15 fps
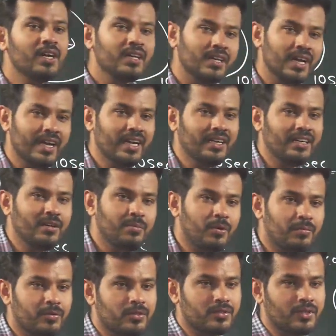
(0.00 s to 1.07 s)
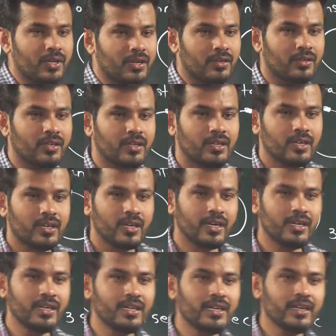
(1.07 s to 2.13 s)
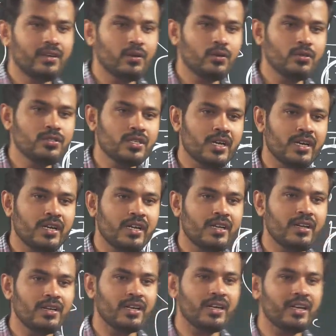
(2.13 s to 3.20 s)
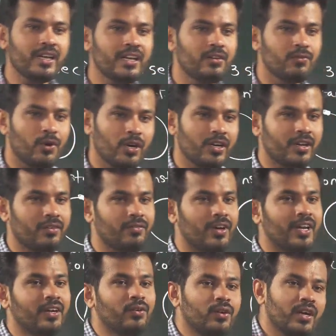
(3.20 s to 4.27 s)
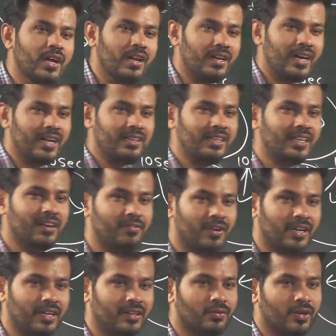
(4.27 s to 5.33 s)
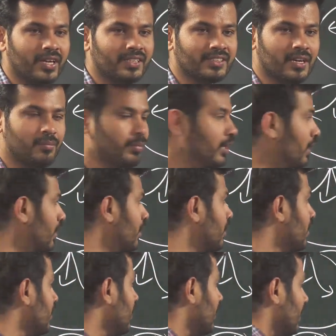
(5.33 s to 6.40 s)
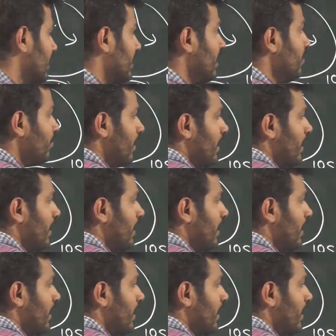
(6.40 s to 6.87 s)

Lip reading: directly proportional. Hitting a closed container containing water. Very good, Nana. Karthika, very good example. If I